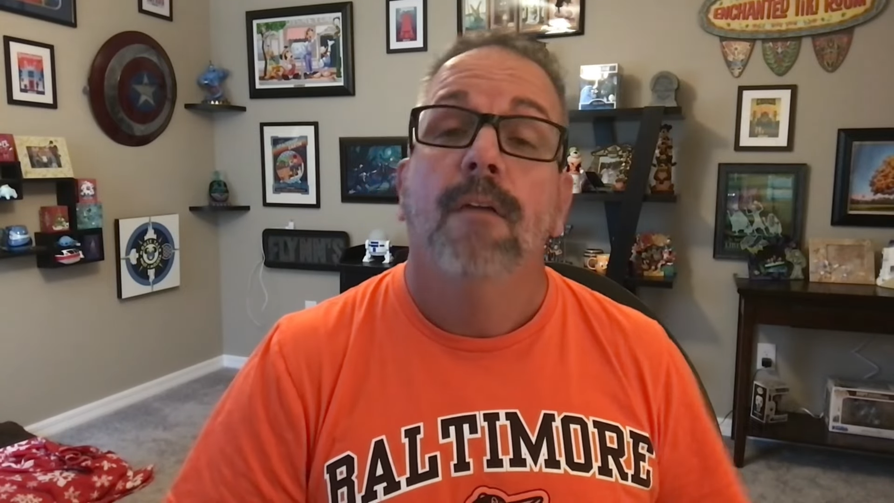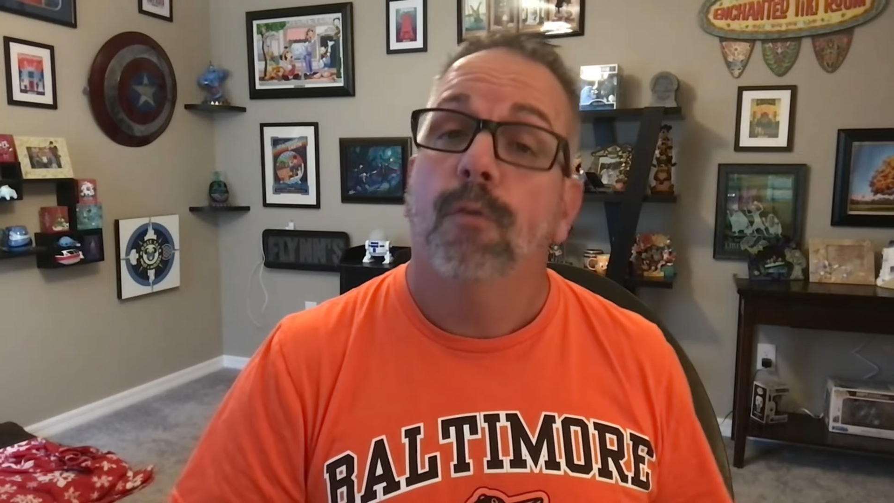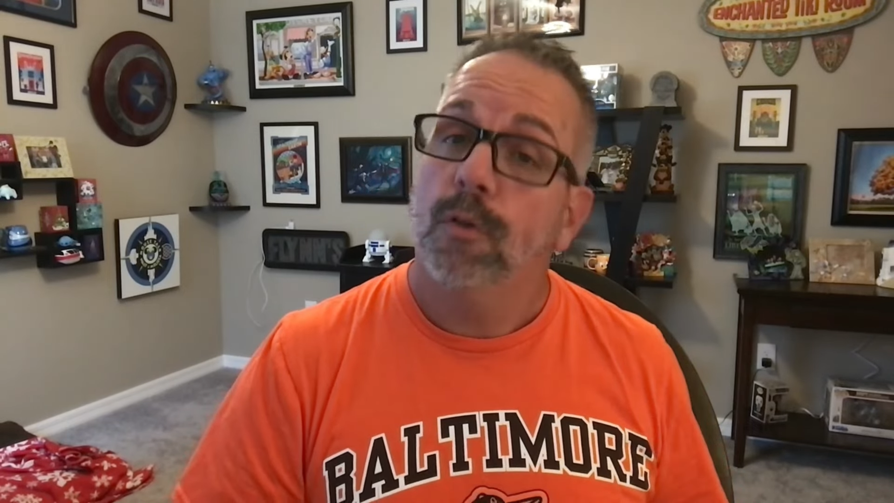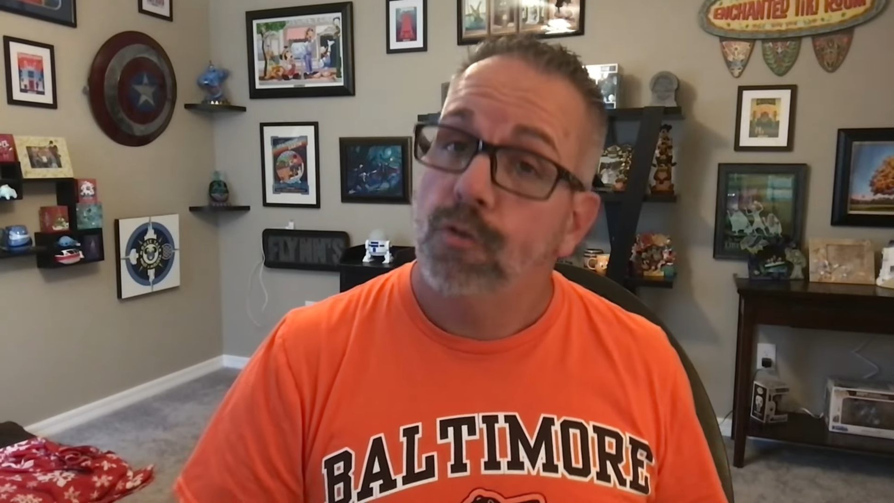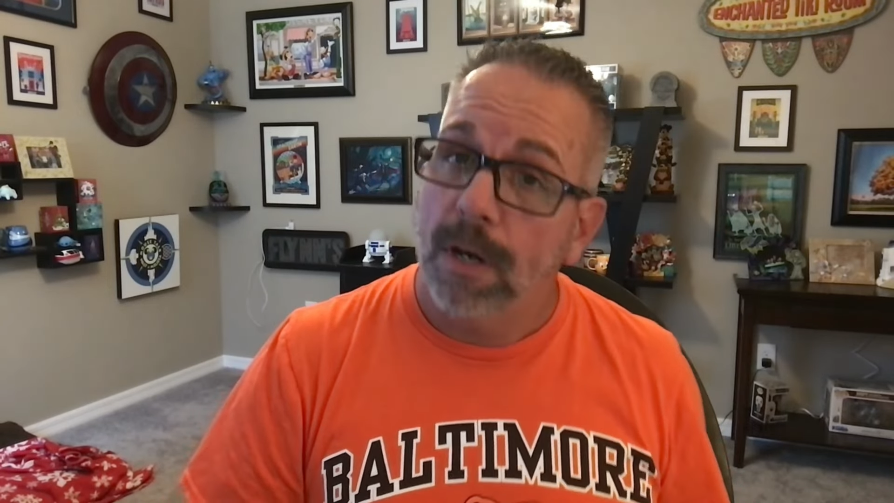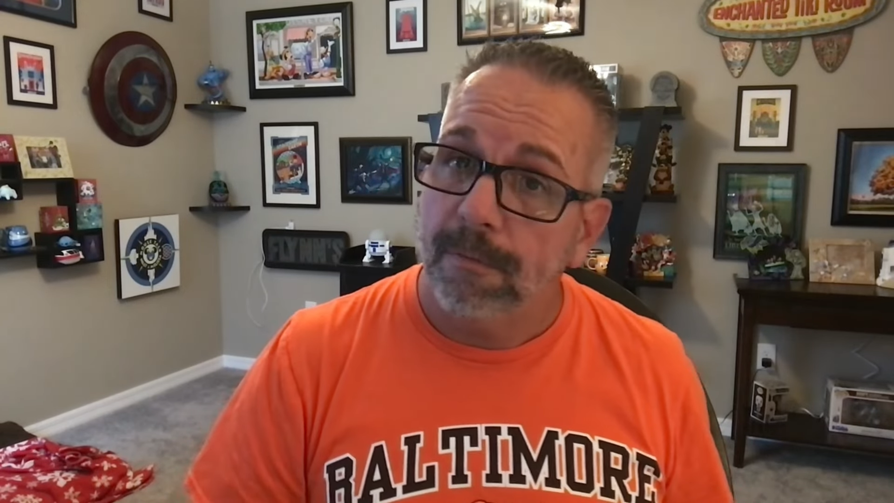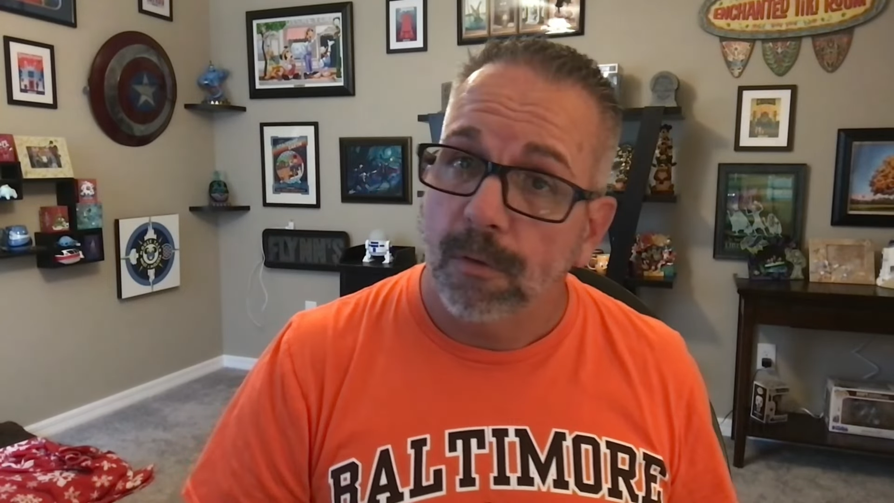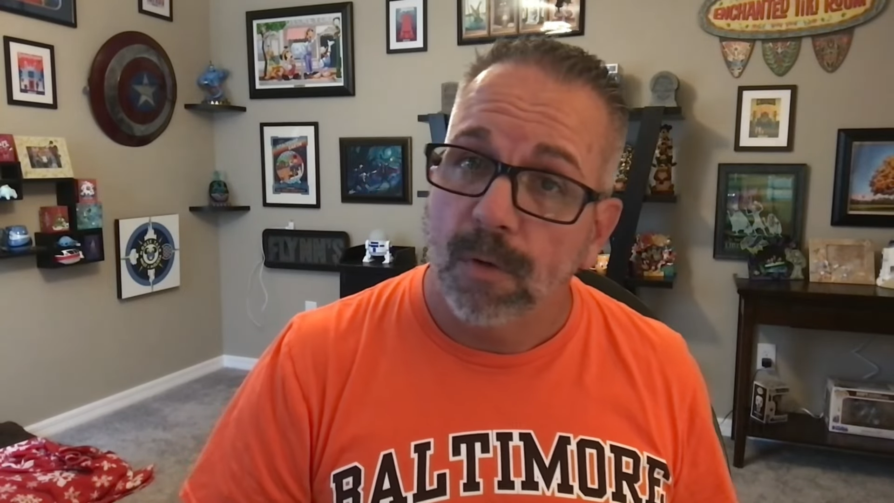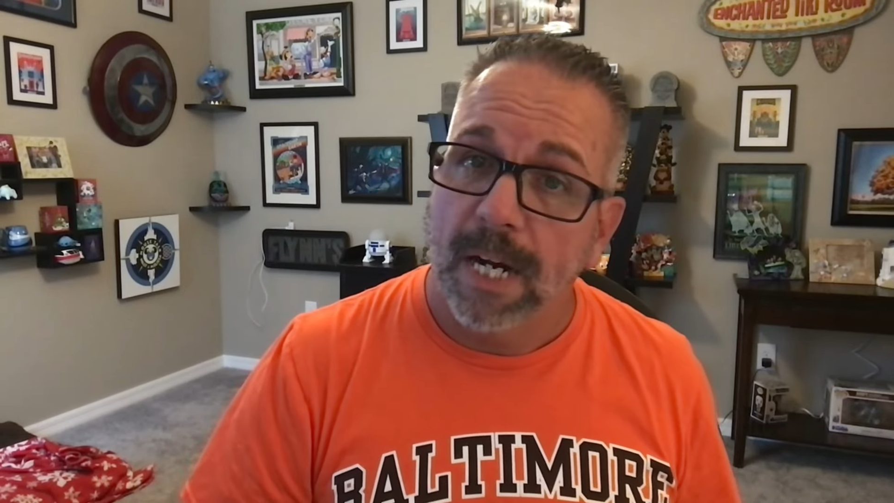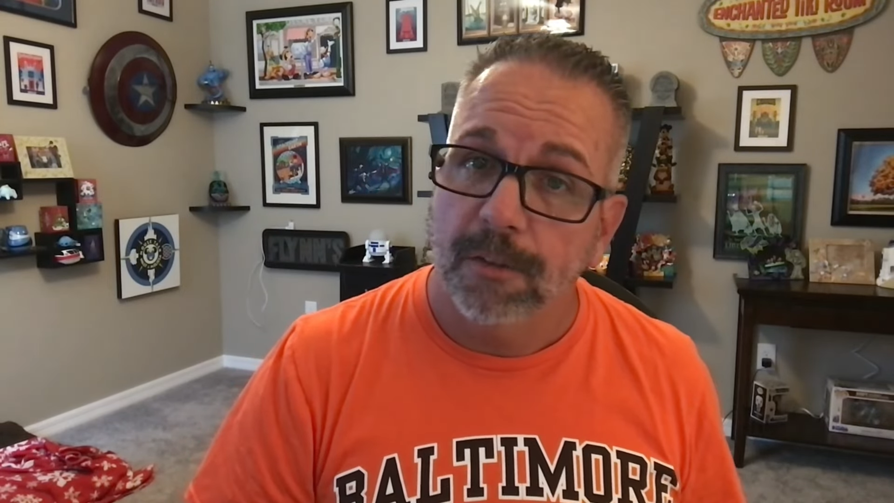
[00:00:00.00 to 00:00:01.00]
for Trevor
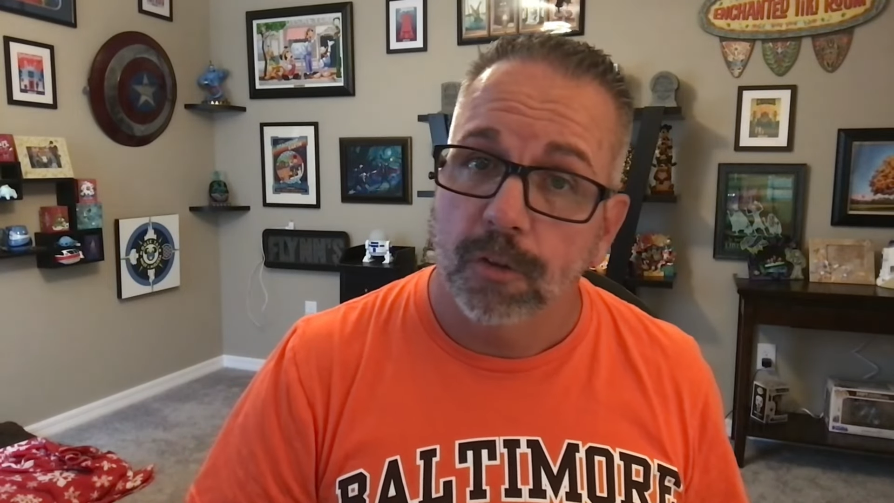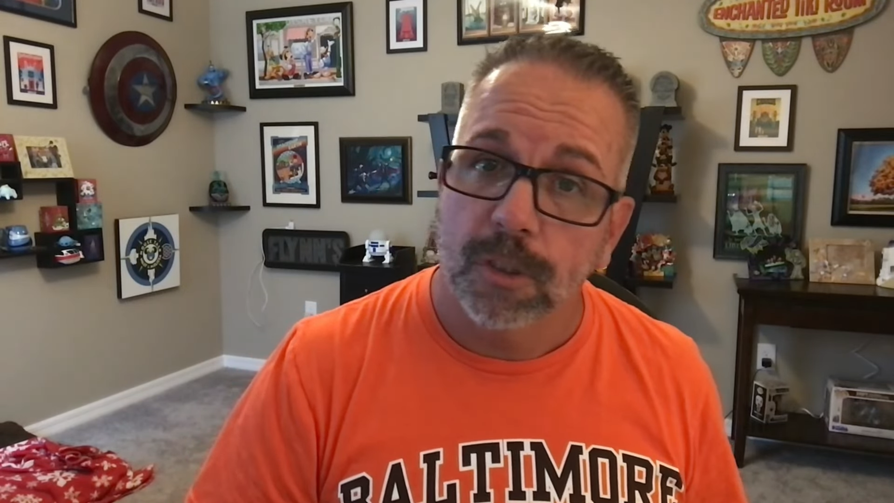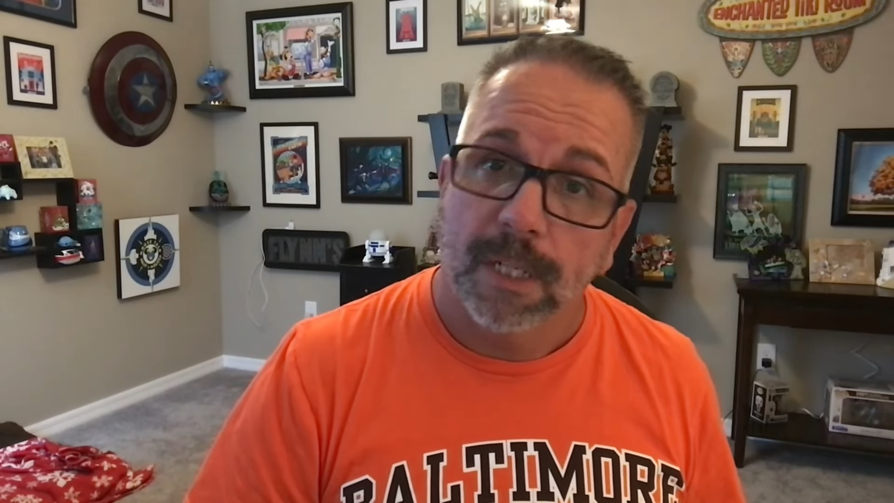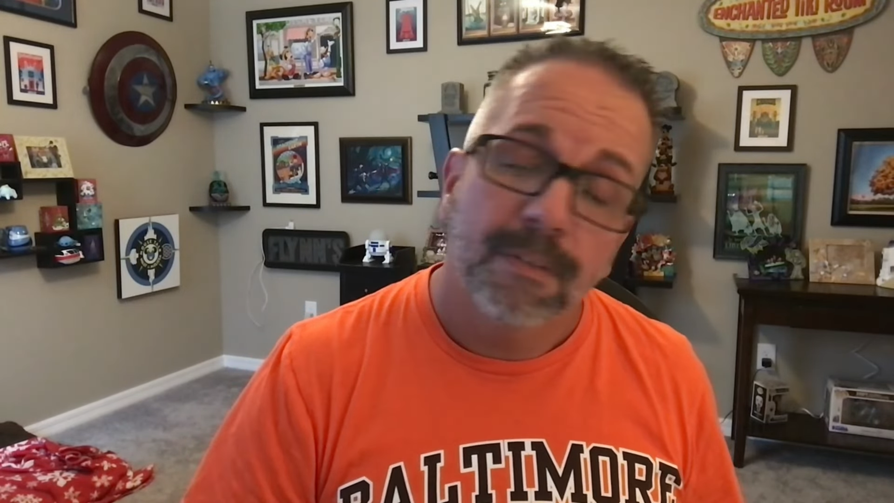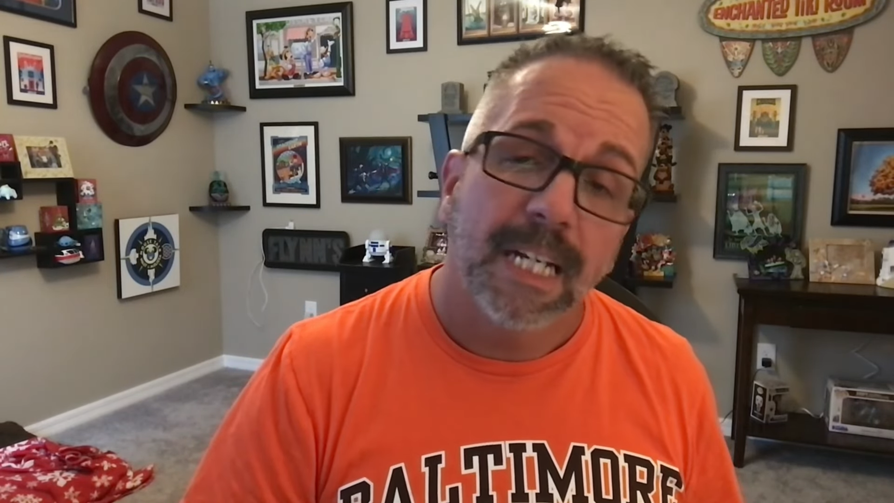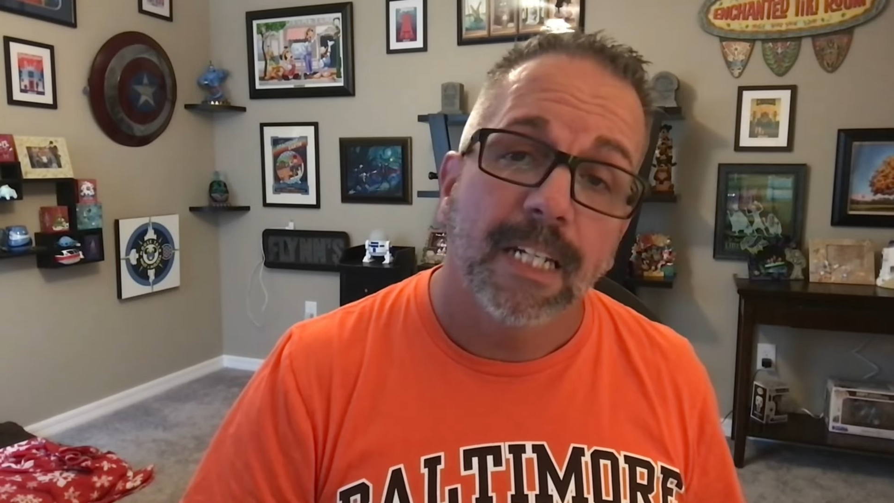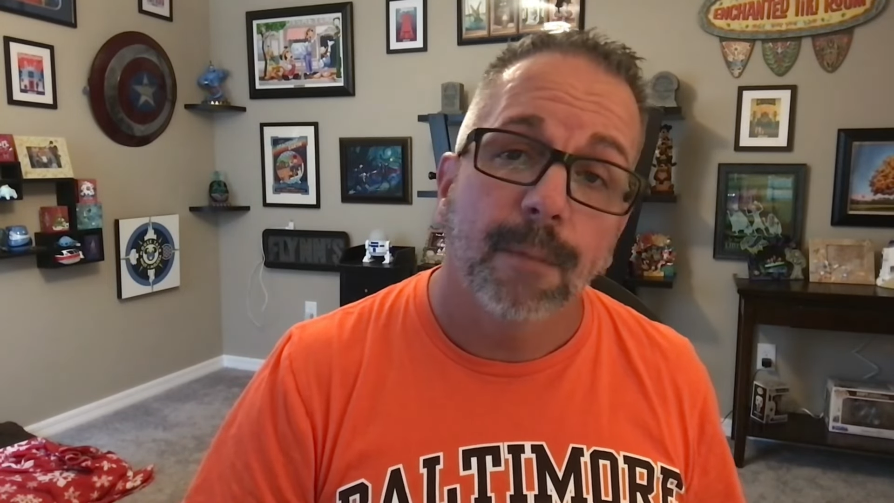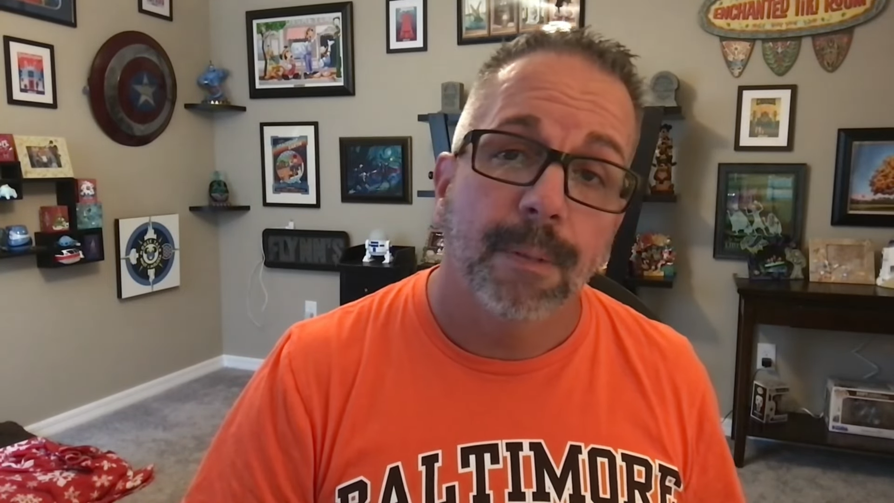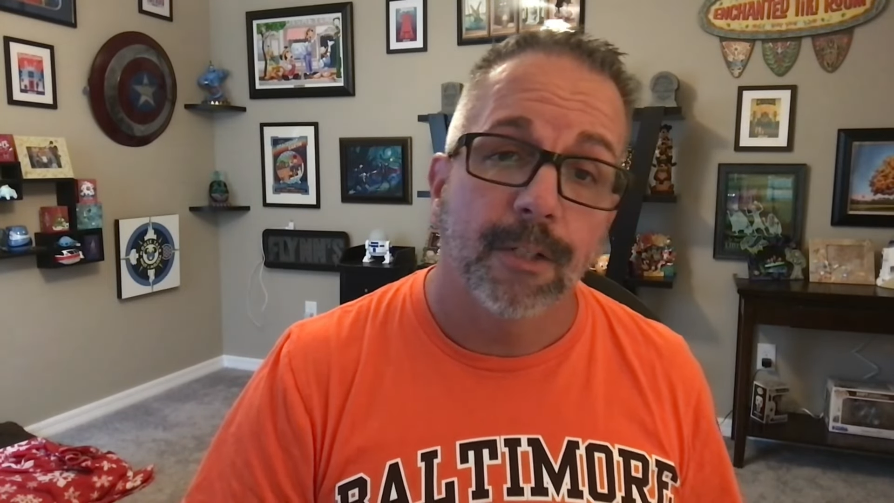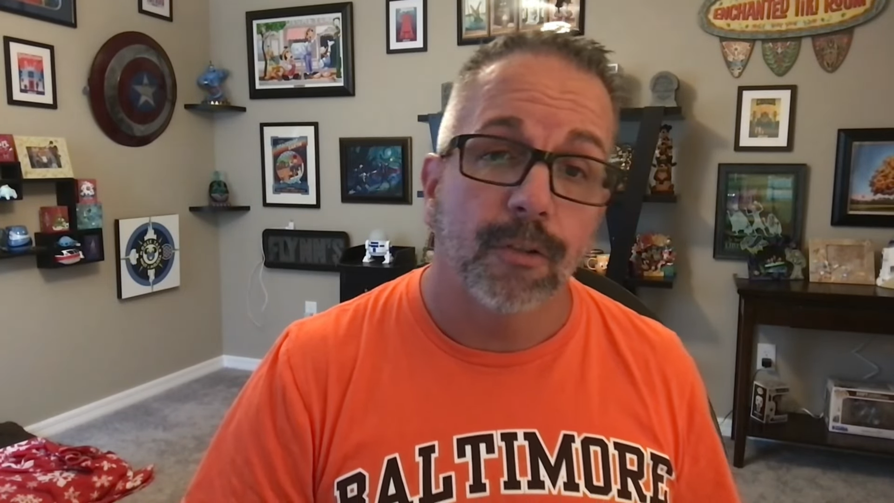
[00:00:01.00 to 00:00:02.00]
Rogers,
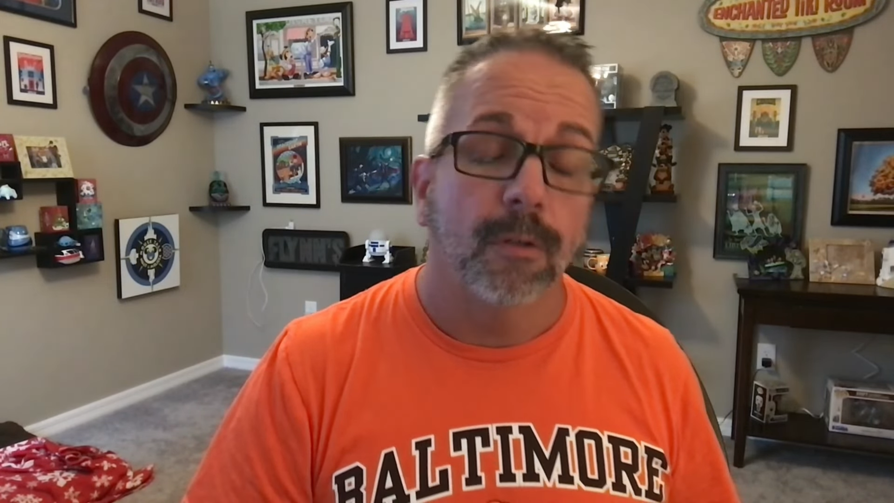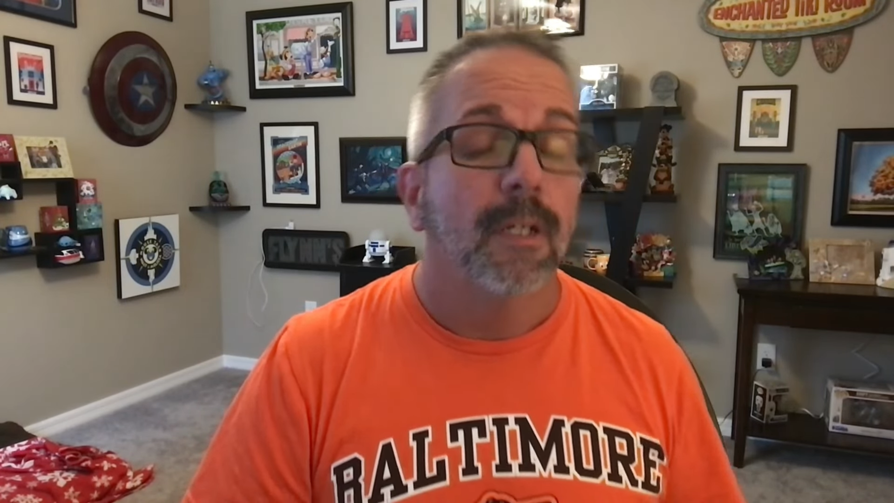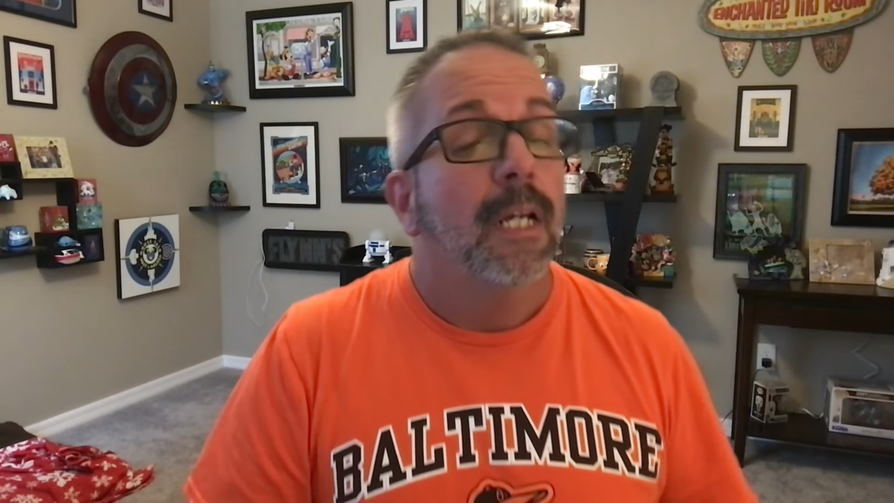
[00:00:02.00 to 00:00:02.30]
left-handed pitcher.